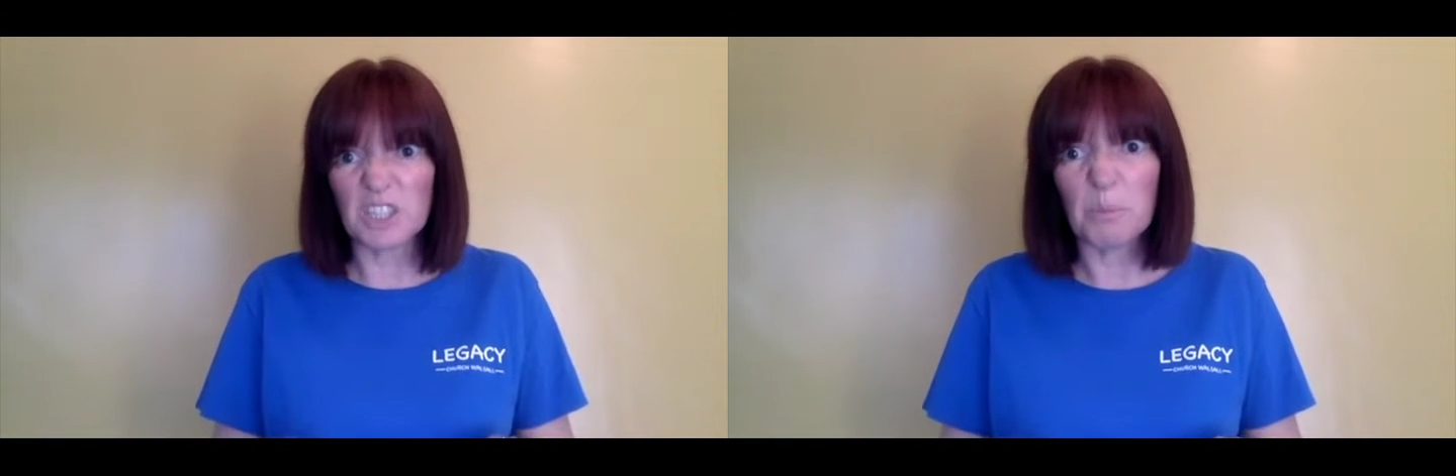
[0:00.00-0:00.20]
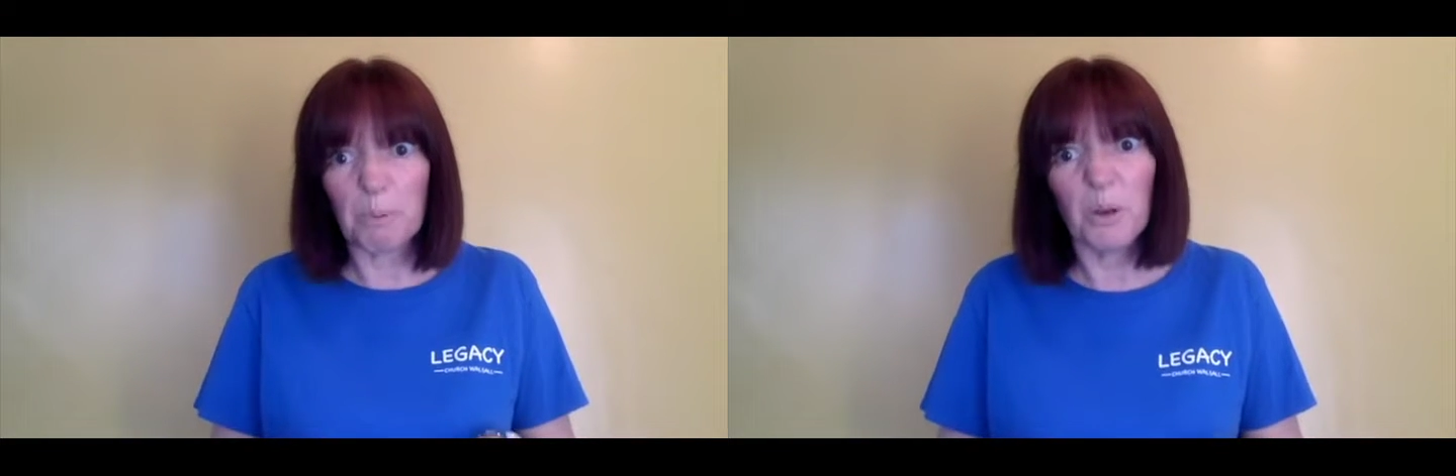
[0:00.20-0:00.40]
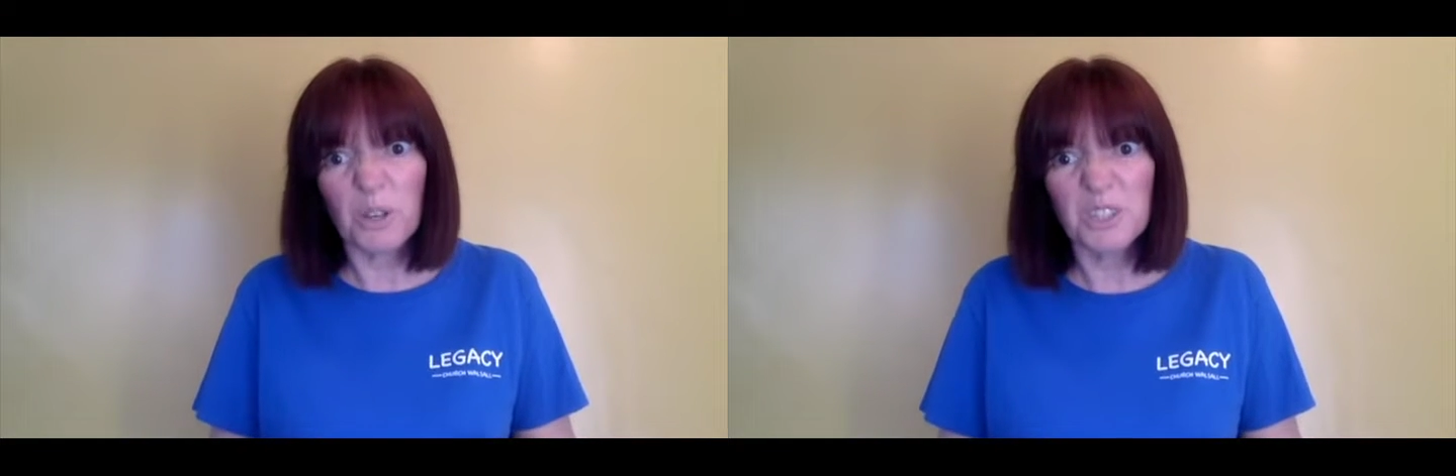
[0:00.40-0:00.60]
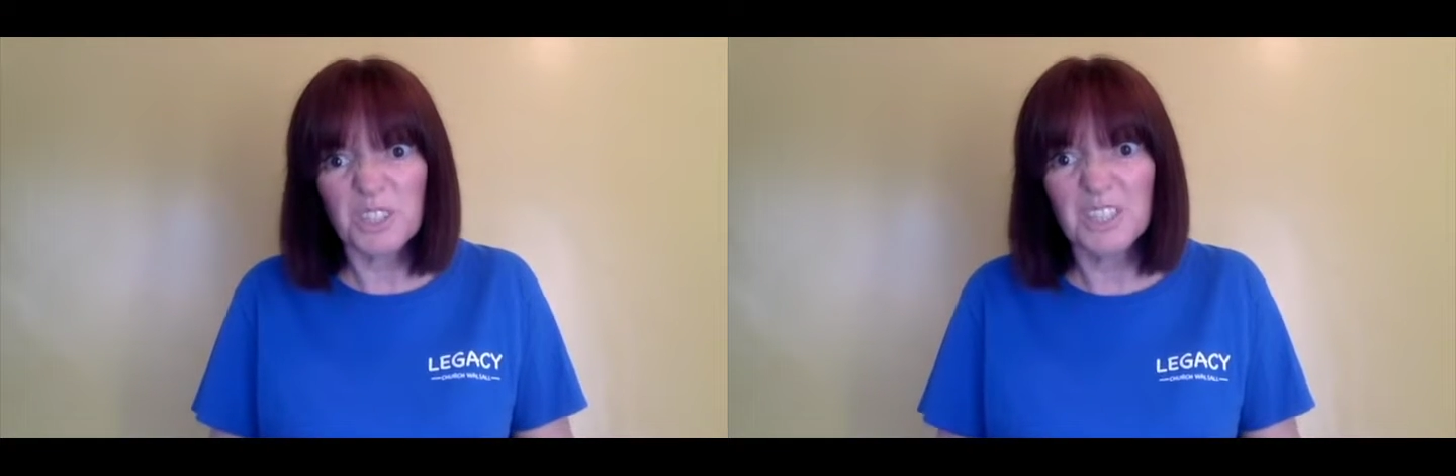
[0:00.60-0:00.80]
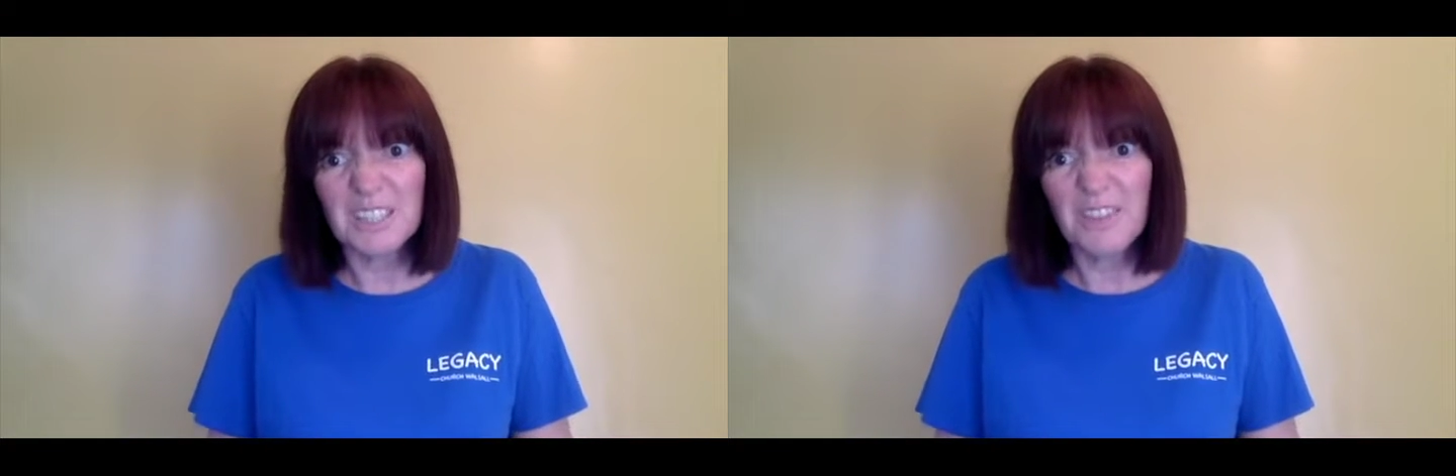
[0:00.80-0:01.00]
the
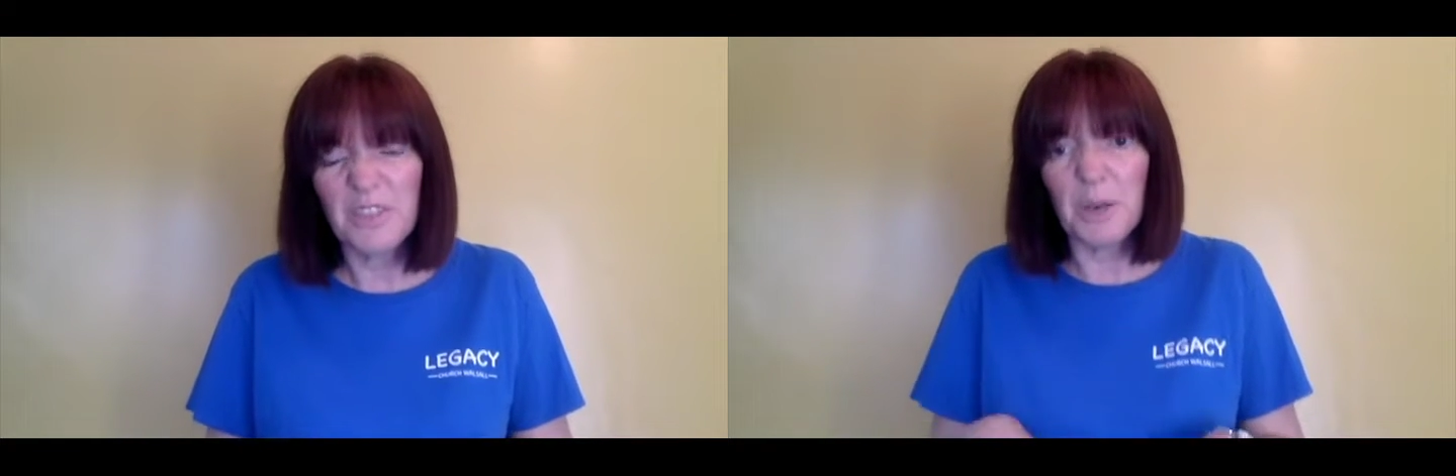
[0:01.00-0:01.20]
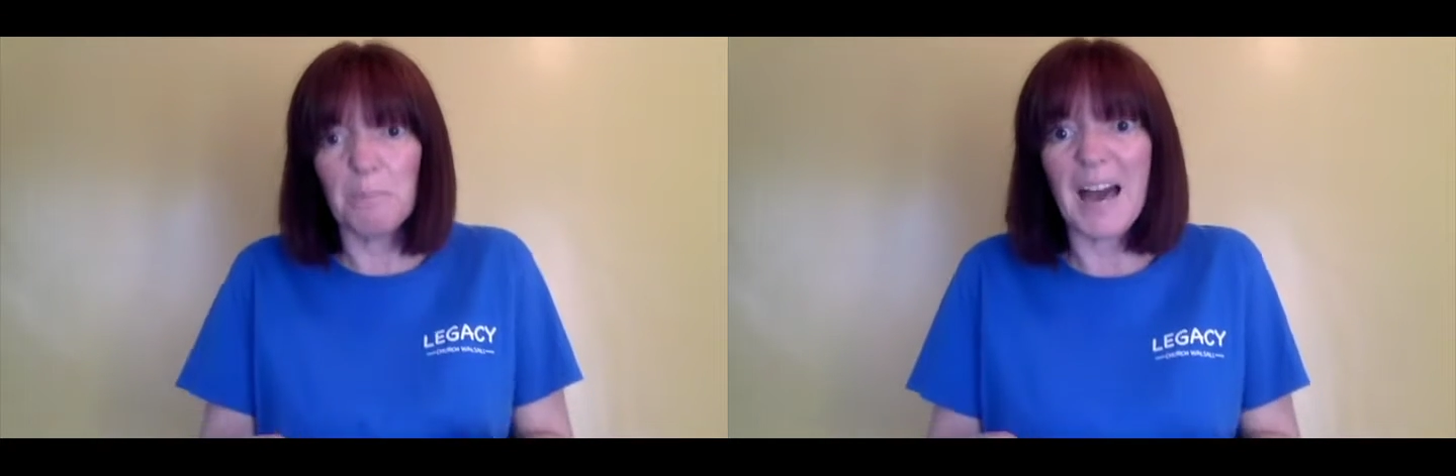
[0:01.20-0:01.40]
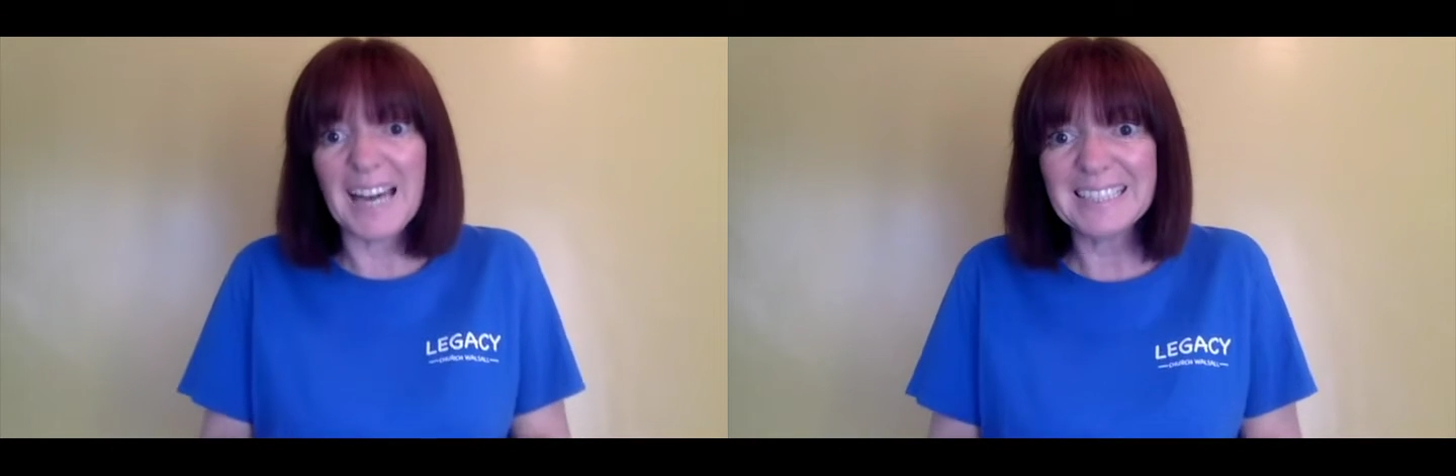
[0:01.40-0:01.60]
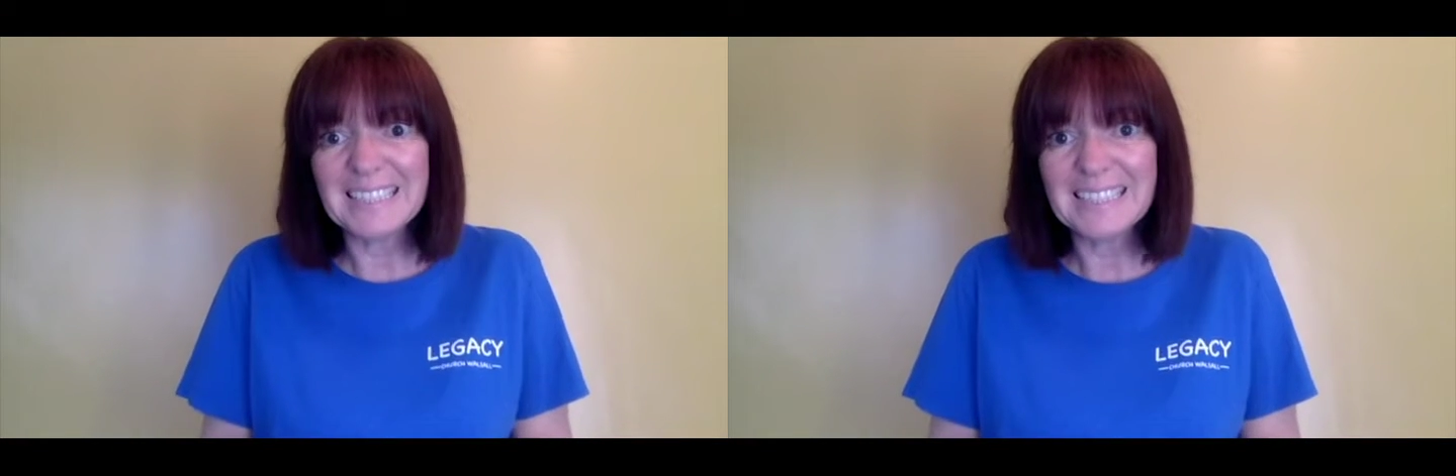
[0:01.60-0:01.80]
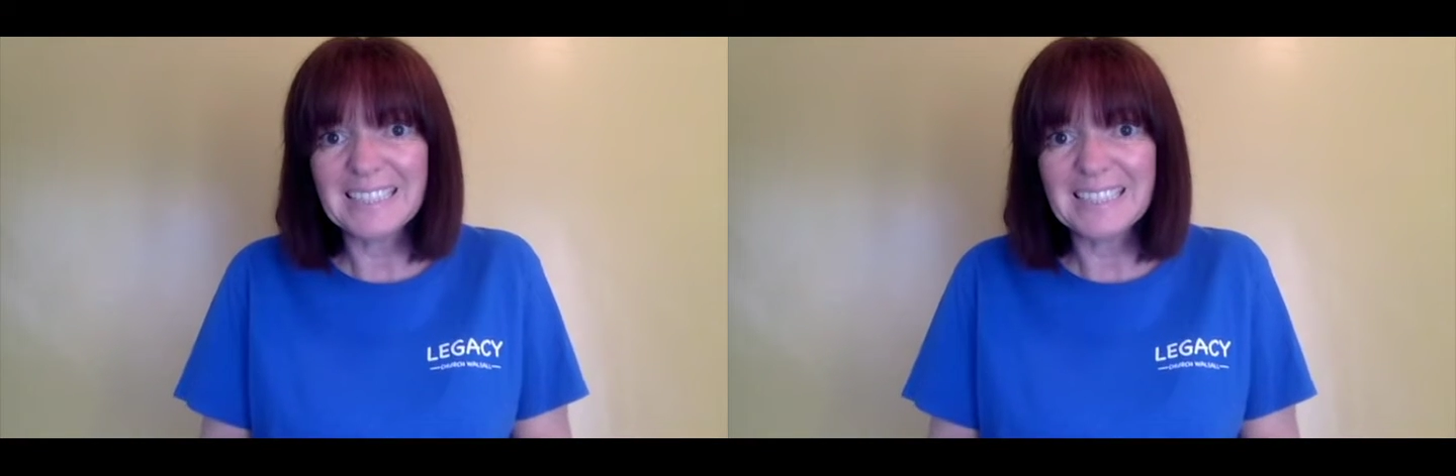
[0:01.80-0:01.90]
person, the man.